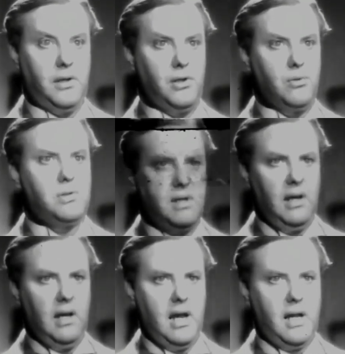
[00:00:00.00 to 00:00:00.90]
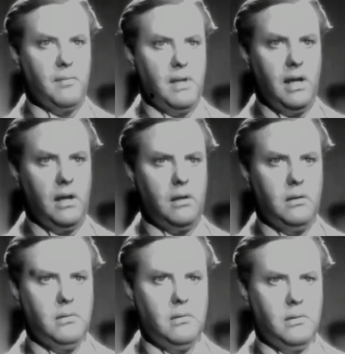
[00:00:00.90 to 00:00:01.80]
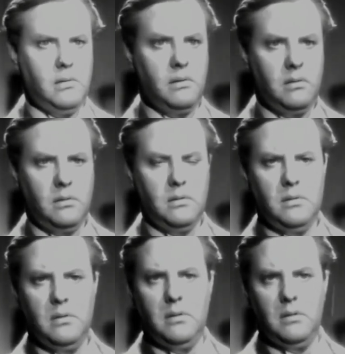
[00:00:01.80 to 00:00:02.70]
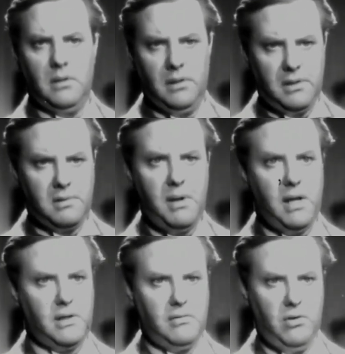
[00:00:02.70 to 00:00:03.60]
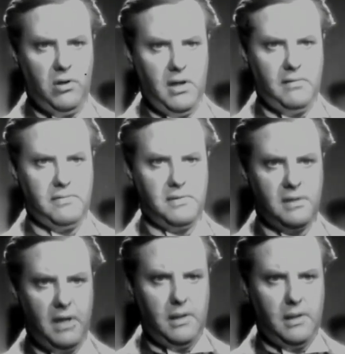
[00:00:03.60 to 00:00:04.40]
And you still like me, Ellen, in spite of all I've